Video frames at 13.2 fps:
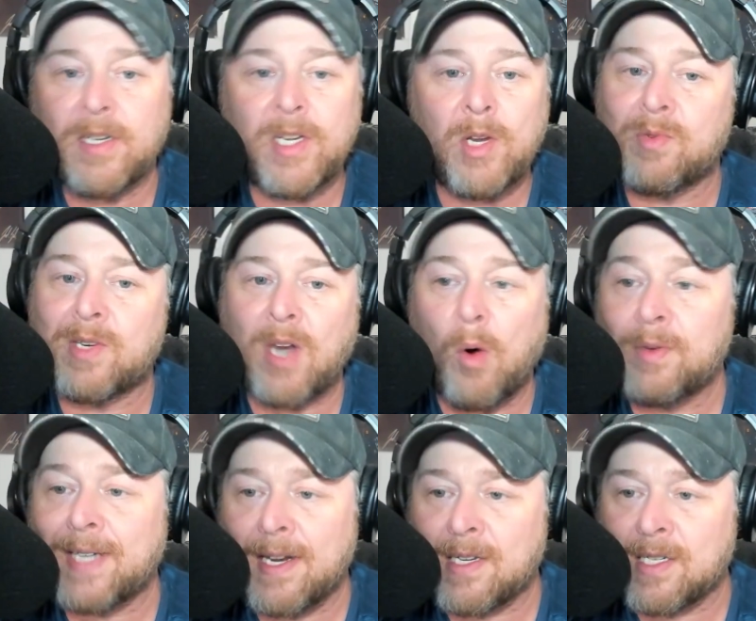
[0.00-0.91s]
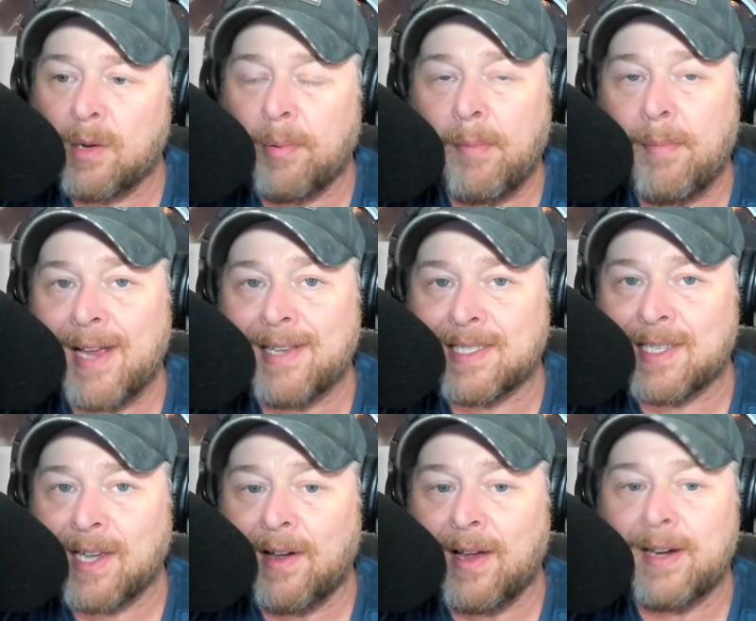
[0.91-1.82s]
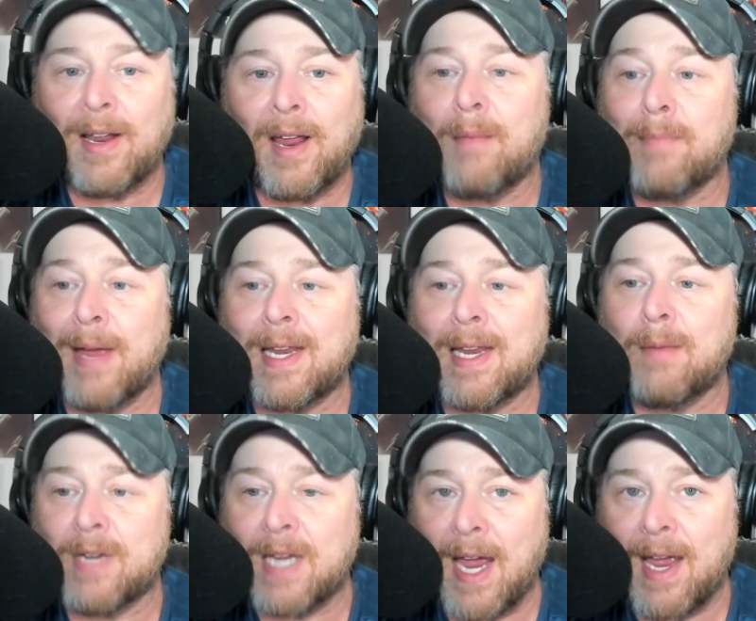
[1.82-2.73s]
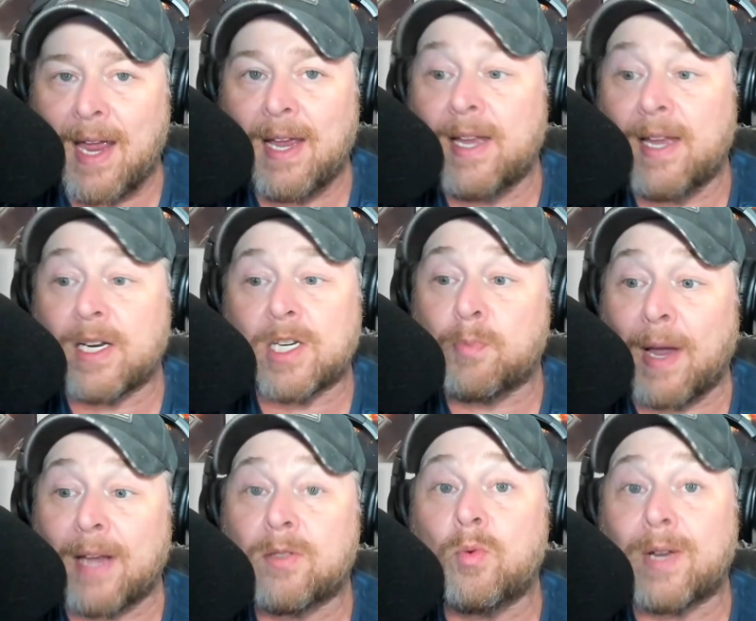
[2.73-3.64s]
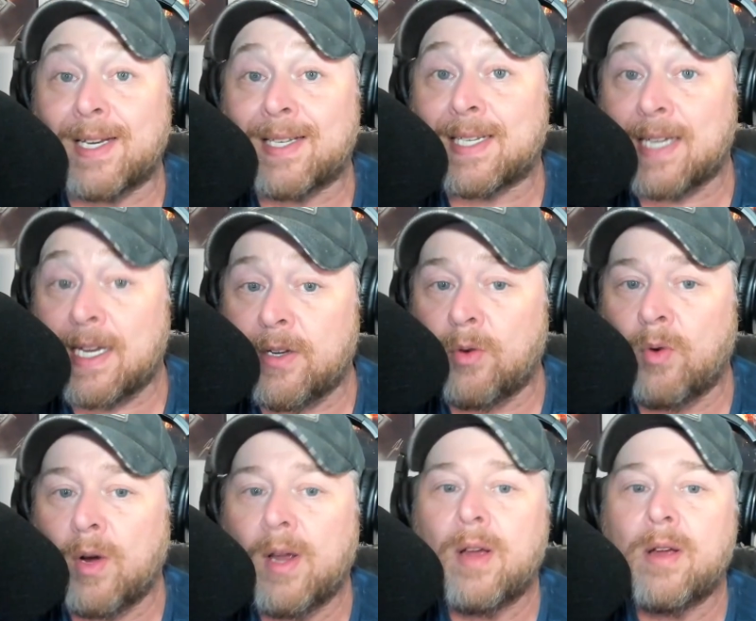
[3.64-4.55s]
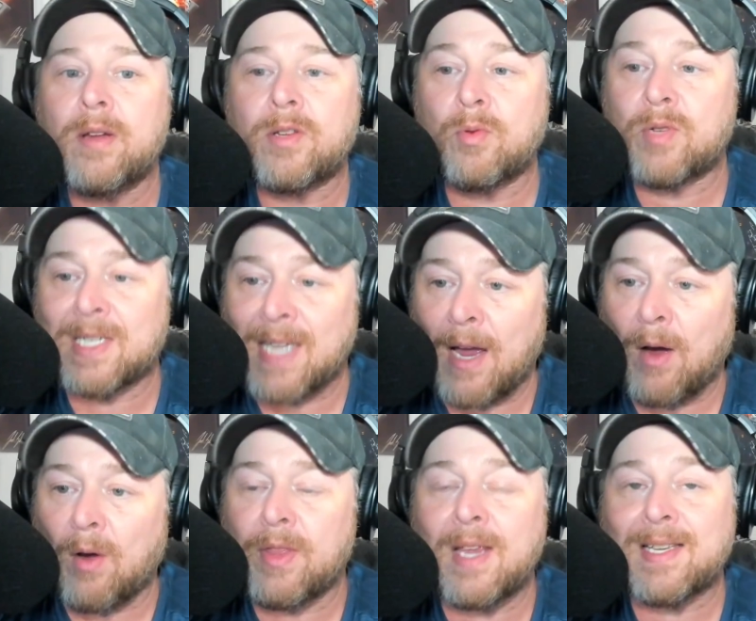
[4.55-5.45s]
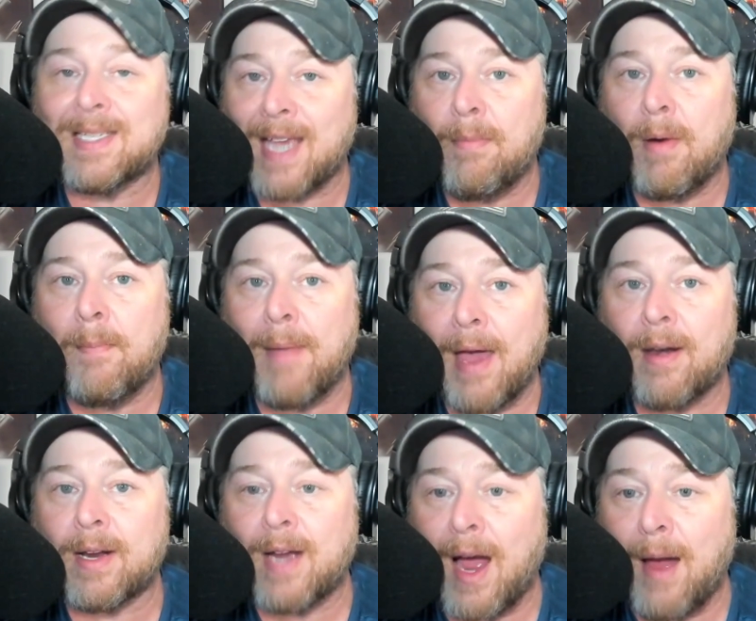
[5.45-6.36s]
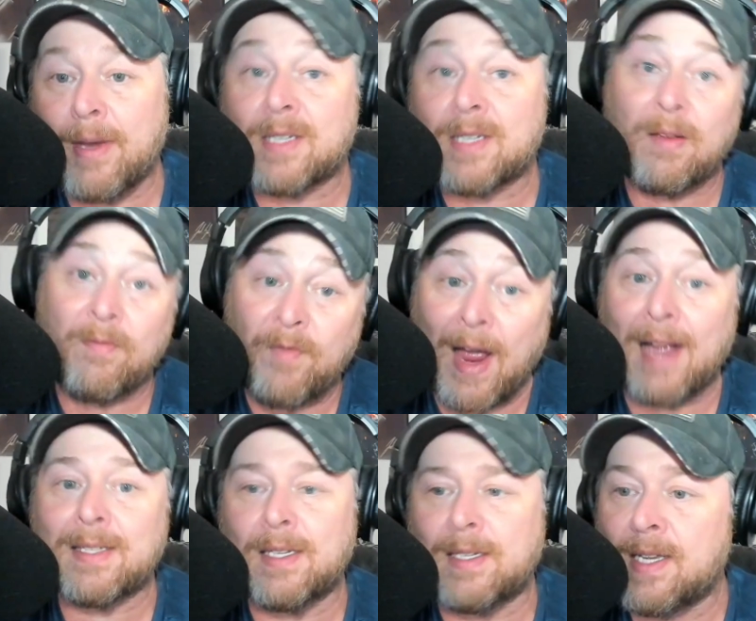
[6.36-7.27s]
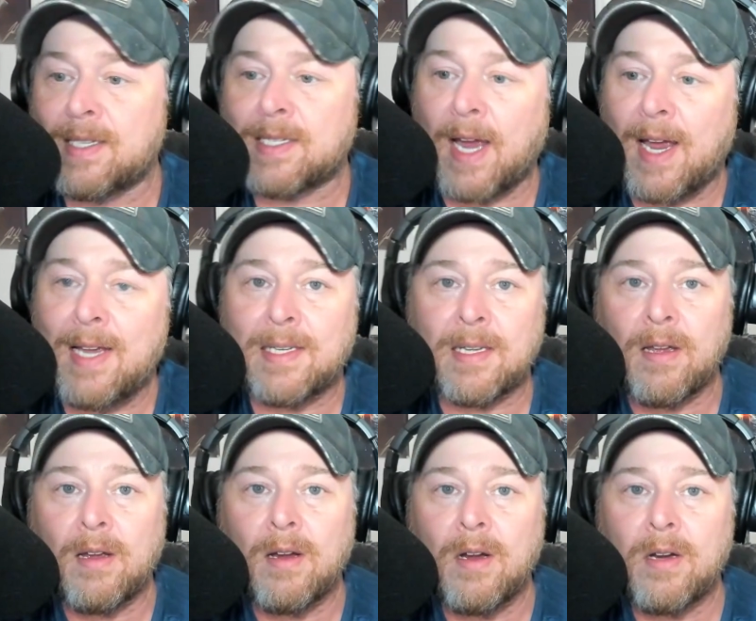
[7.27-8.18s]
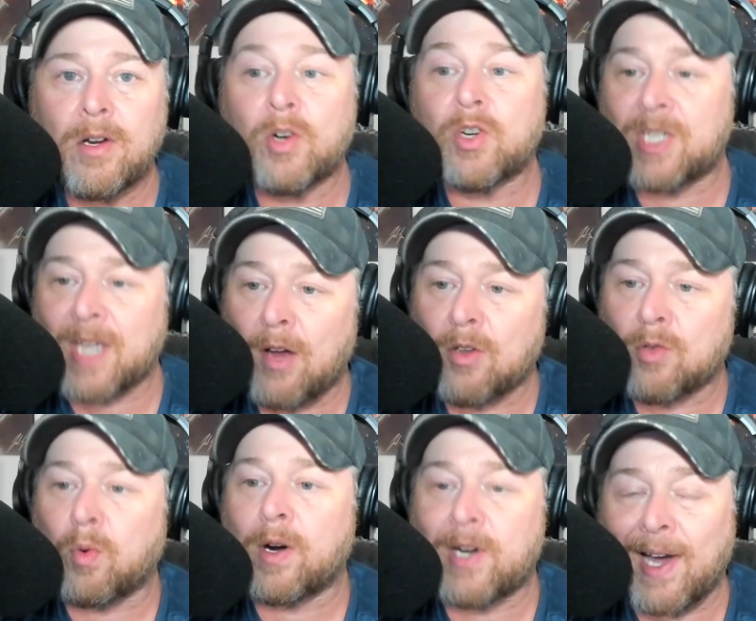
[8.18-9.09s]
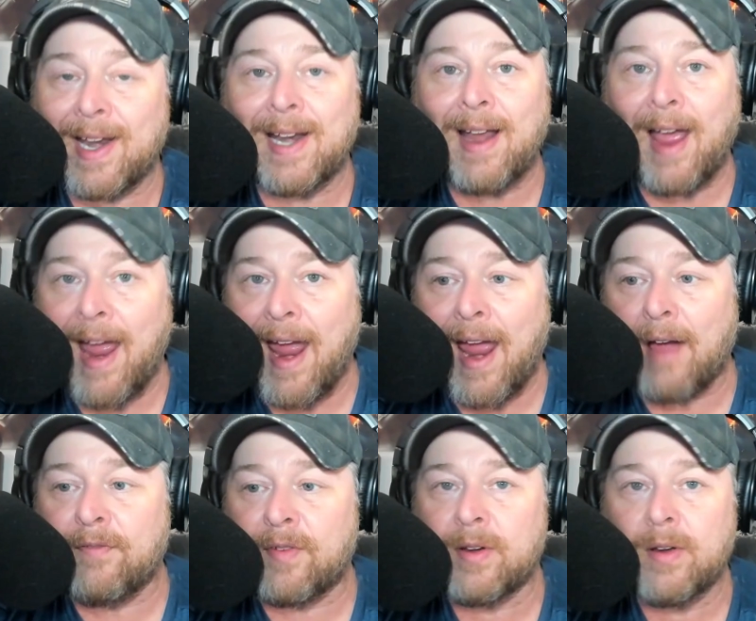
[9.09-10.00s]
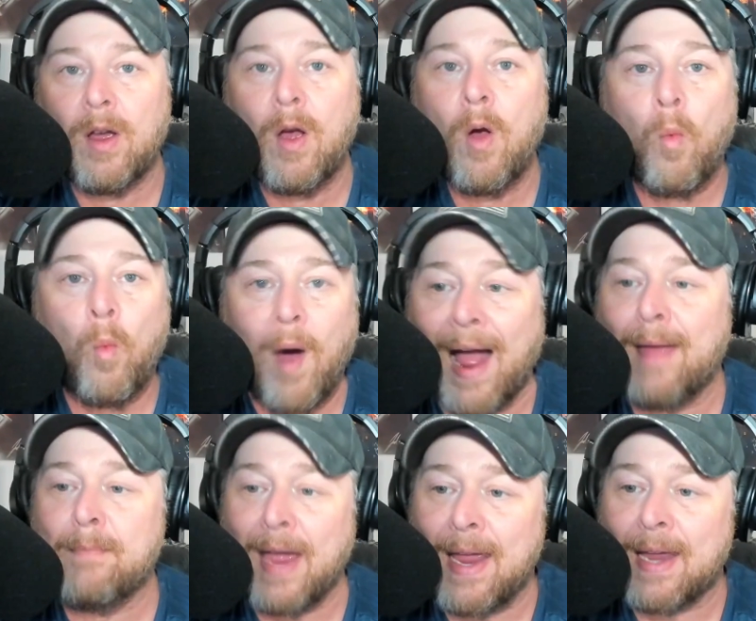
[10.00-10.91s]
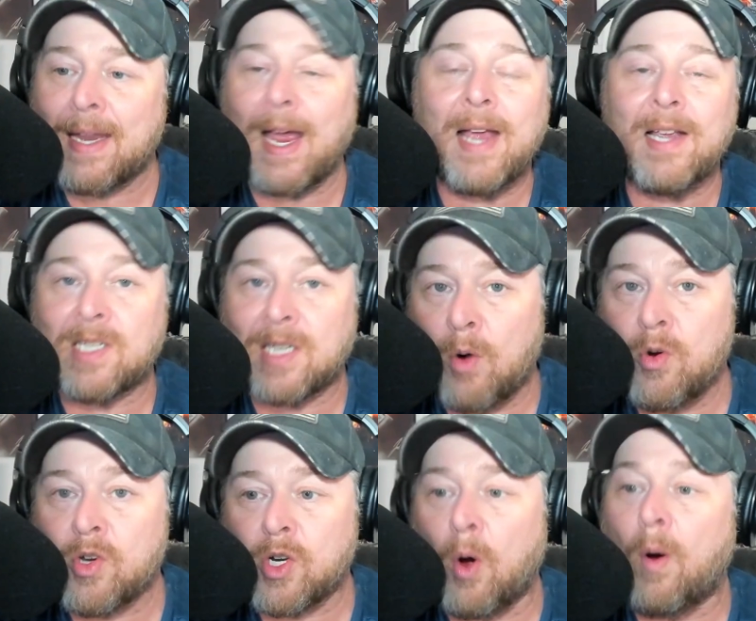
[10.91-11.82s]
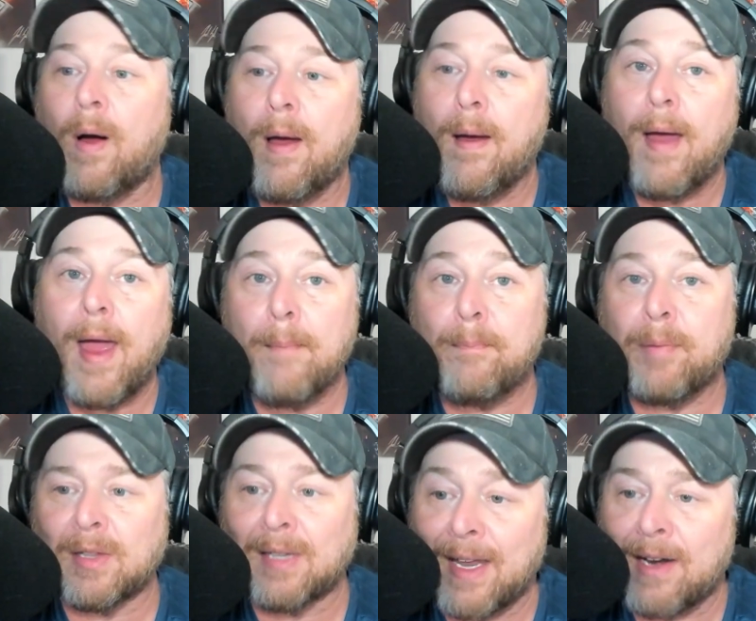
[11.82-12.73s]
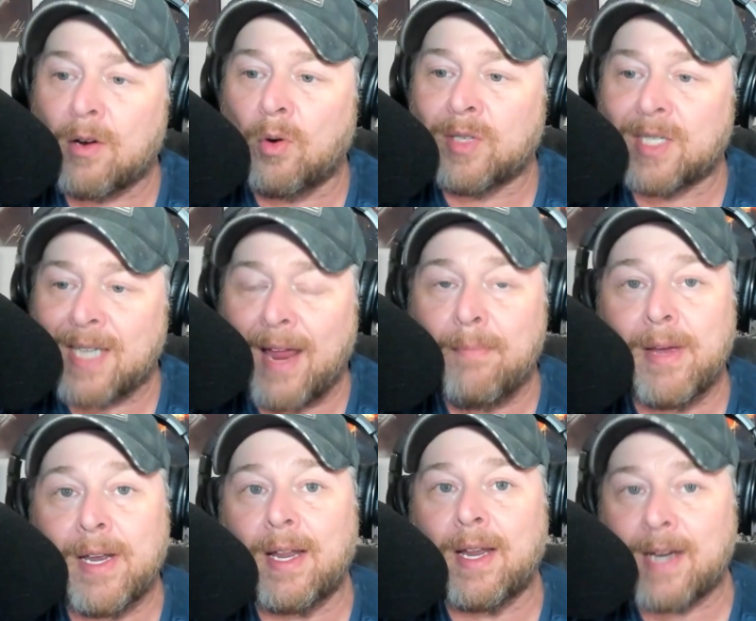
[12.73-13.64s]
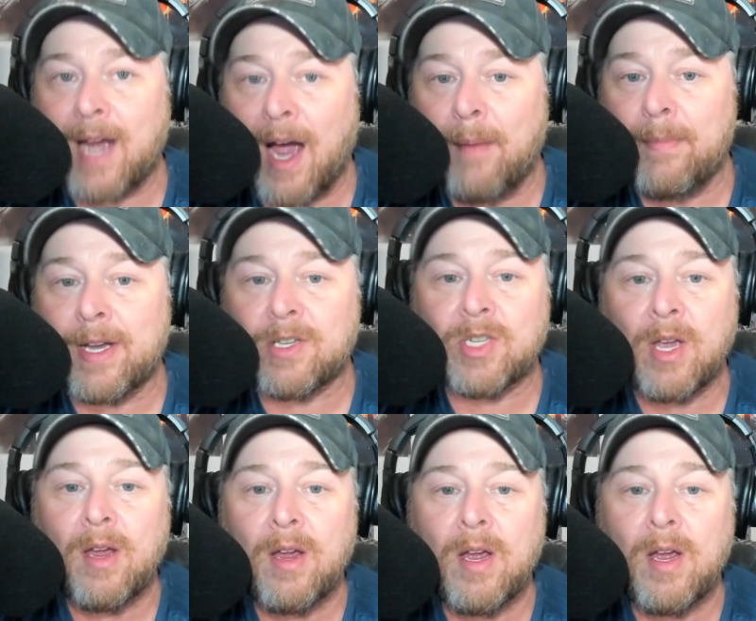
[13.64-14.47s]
You don't take Superman's son and make him gay and expect to continue to sell the same amount of comics. In fact, in this case, your sales were cut in half. Why make a social and political statement in comics?